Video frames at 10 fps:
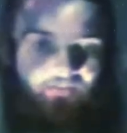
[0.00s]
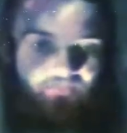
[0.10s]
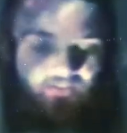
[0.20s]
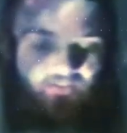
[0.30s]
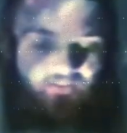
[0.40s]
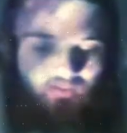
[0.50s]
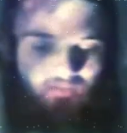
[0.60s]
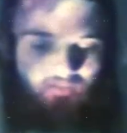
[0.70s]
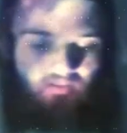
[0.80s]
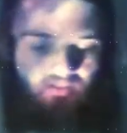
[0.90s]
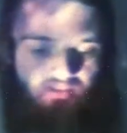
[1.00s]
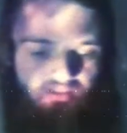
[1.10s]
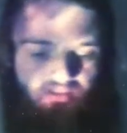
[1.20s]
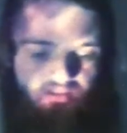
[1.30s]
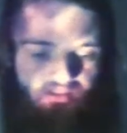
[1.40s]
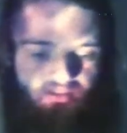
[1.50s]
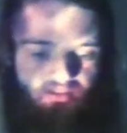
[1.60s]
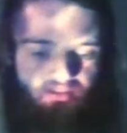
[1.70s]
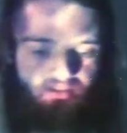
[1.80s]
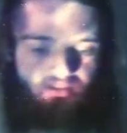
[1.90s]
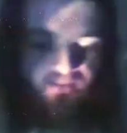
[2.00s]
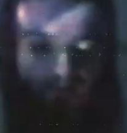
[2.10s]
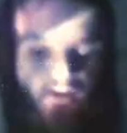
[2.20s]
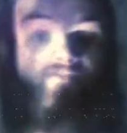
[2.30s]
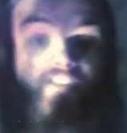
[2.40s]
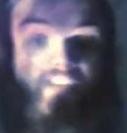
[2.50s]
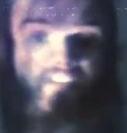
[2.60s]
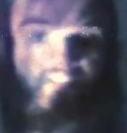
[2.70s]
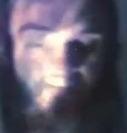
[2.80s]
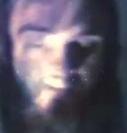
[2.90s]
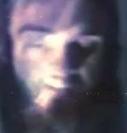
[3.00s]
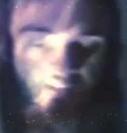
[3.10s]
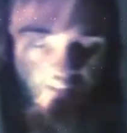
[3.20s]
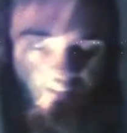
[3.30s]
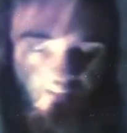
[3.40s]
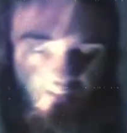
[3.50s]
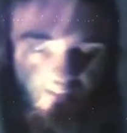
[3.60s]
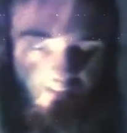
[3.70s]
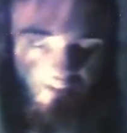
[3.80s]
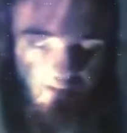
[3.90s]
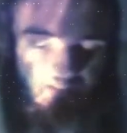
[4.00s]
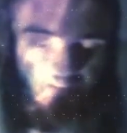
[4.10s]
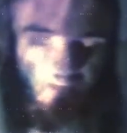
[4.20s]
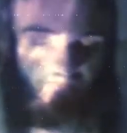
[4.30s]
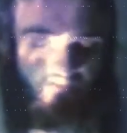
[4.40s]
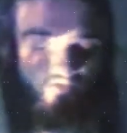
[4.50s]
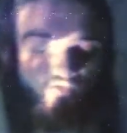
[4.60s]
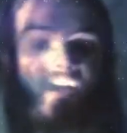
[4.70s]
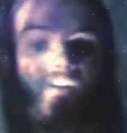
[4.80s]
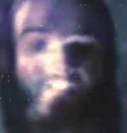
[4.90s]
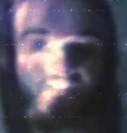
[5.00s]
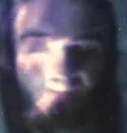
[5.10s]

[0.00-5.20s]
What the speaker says: on the shore after a storm. I realized that I didn't have to